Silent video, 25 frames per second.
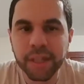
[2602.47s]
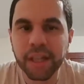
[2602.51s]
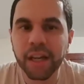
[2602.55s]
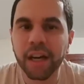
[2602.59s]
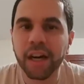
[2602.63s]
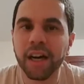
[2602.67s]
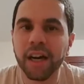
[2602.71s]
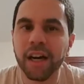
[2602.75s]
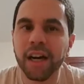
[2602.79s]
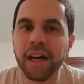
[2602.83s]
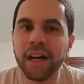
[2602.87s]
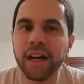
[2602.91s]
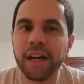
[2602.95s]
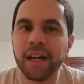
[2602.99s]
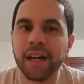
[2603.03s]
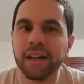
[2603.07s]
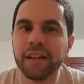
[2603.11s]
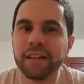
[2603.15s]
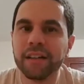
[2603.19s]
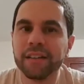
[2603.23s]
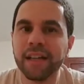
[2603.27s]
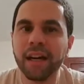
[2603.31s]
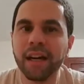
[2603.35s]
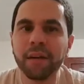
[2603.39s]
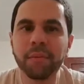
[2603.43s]

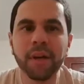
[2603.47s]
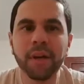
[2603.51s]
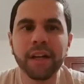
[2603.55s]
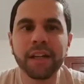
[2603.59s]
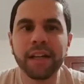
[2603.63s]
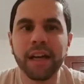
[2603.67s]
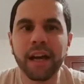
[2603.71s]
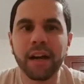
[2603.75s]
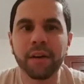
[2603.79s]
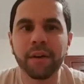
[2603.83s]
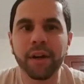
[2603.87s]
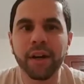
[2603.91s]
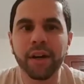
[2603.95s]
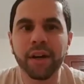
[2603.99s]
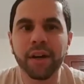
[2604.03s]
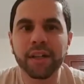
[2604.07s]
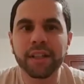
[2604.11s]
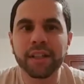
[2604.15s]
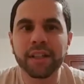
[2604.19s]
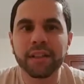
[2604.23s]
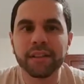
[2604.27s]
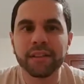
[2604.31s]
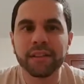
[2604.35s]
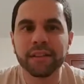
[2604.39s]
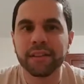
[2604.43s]
Not right now, Eric.
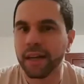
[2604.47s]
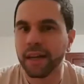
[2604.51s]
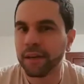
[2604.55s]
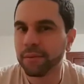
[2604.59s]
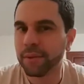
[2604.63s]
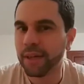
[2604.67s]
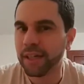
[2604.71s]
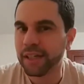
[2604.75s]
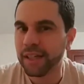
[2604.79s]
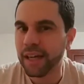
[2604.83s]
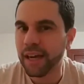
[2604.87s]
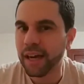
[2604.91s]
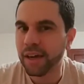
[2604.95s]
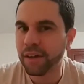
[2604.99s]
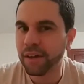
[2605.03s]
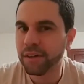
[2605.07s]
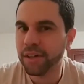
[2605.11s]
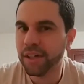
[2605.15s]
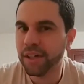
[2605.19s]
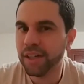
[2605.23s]
Not right now.